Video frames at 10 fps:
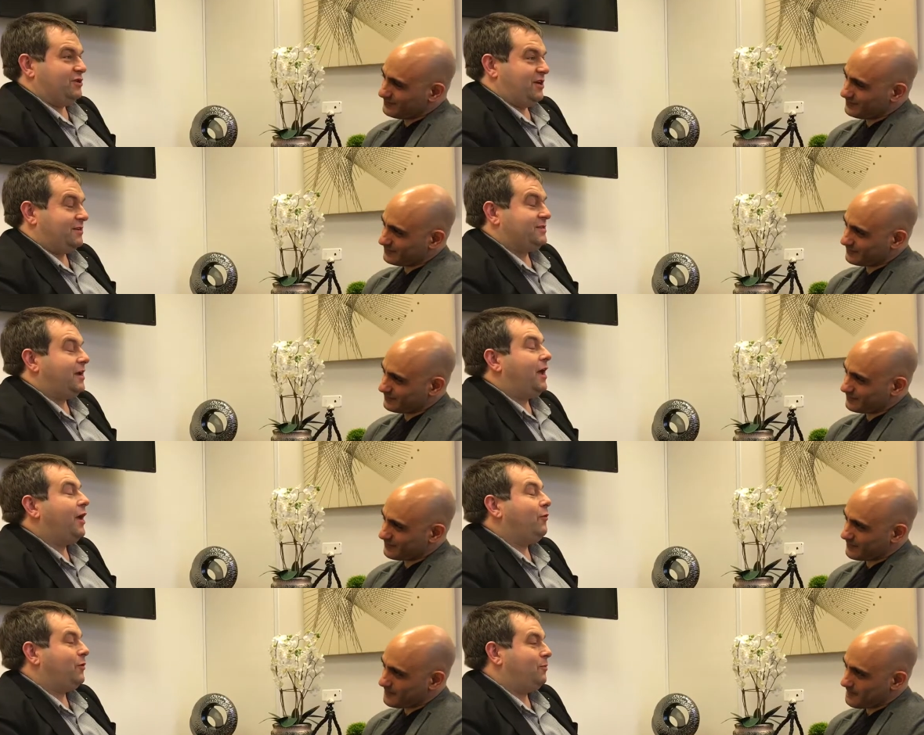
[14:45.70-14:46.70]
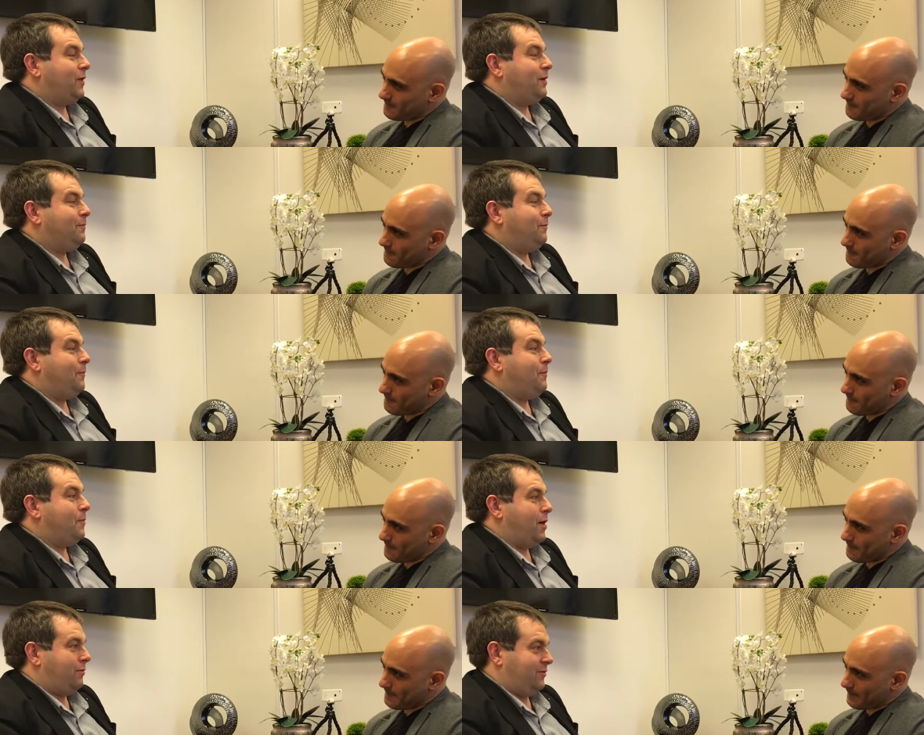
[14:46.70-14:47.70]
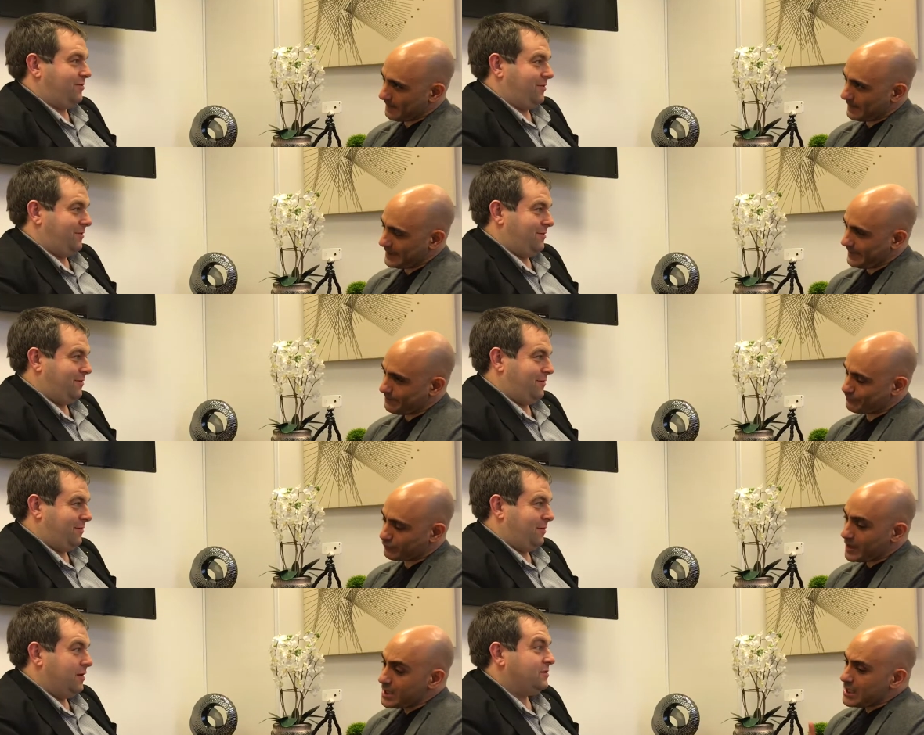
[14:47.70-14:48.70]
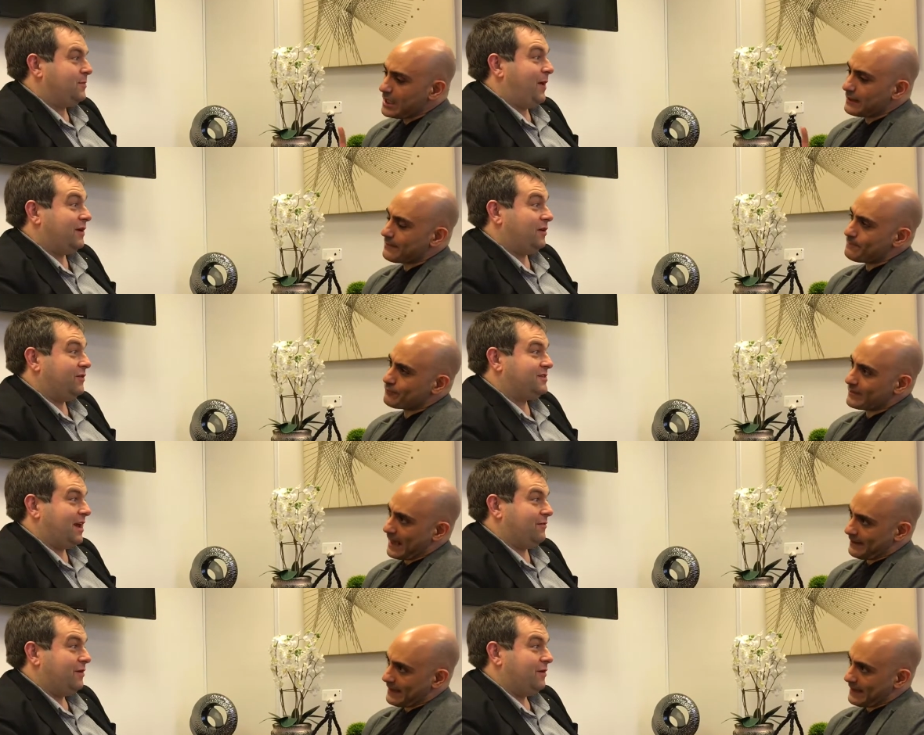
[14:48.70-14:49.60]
Speaker 1: budget, it would be both. Yeah. Depending on the time.